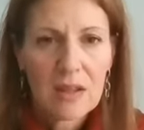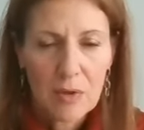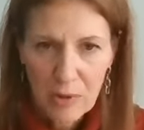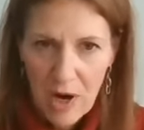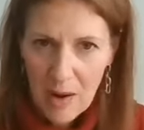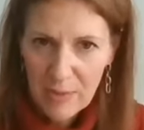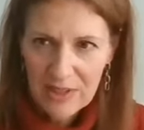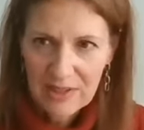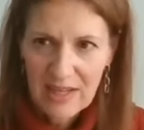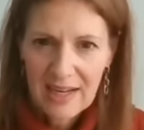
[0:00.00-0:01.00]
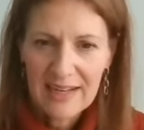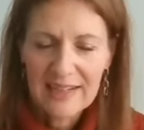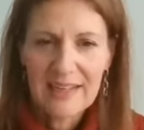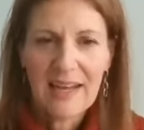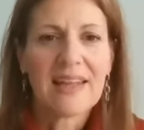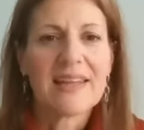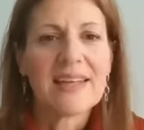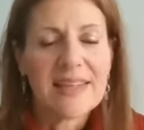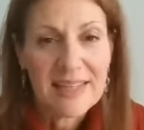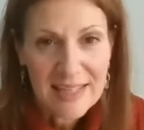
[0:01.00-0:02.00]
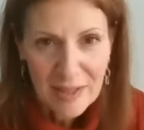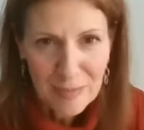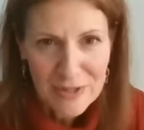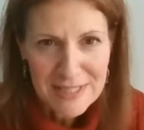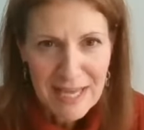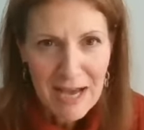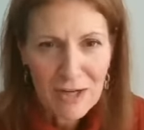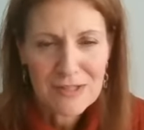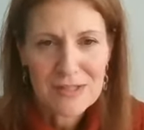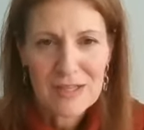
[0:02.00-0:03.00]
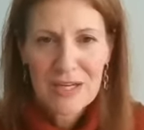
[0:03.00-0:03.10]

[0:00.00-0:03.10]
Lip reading: the property line, and then the neighbor's house.